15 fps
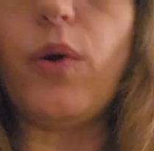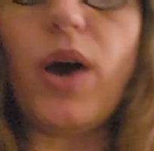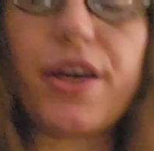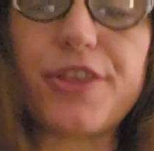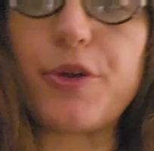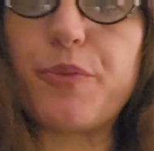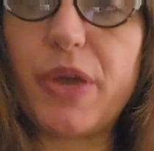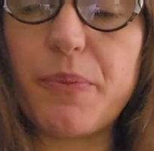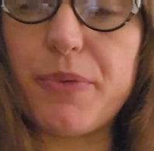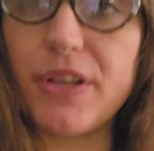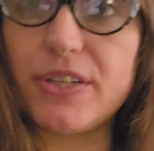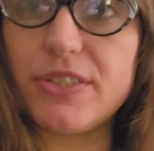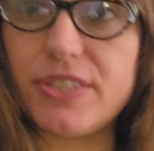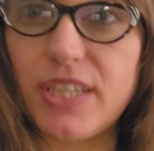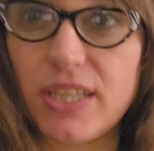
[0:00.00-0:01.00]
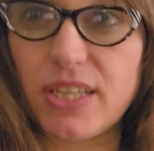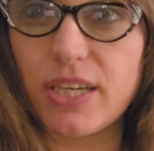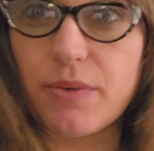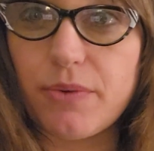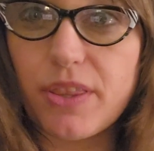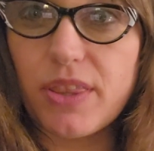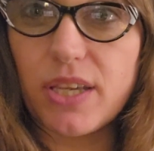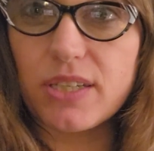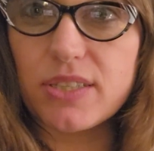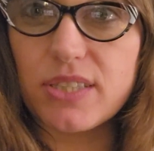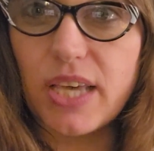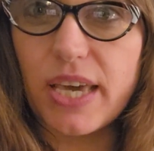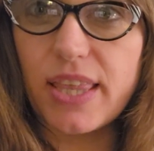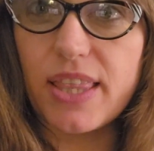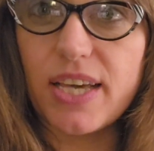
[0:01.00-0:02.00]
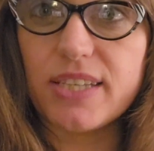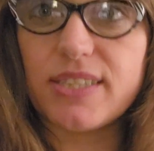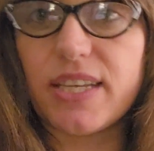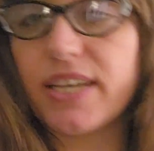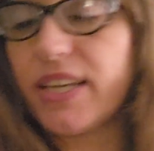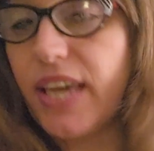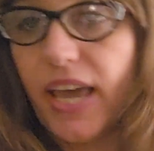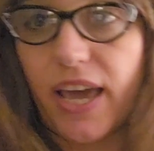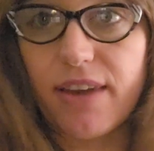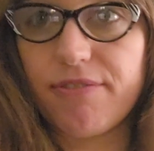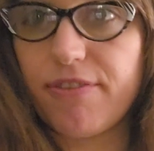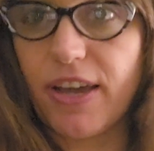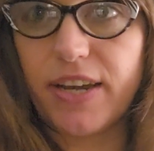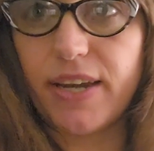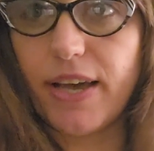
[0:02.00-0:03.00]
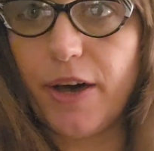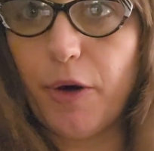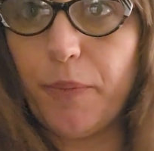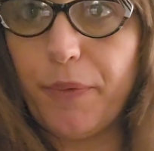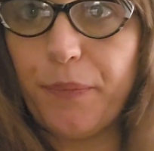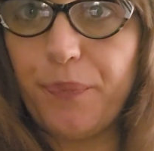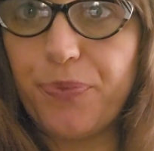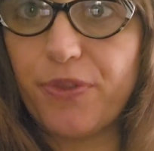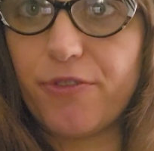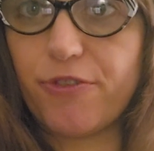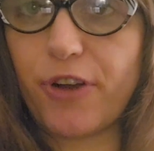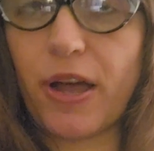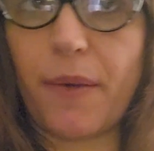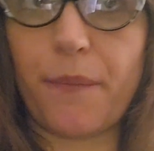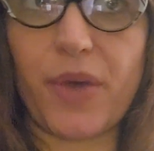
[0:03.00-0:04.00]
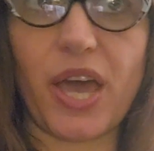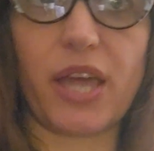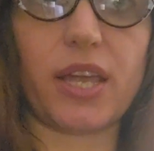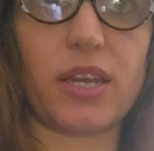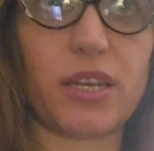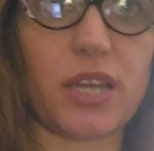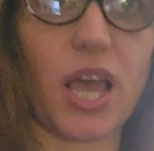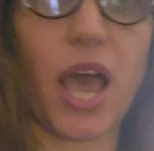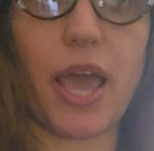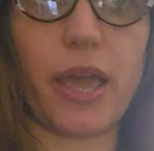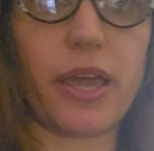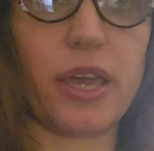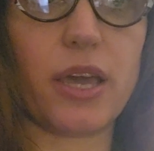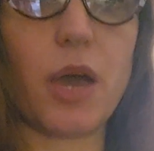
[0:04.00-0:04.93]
other people are dealing with things like this and can't find help and I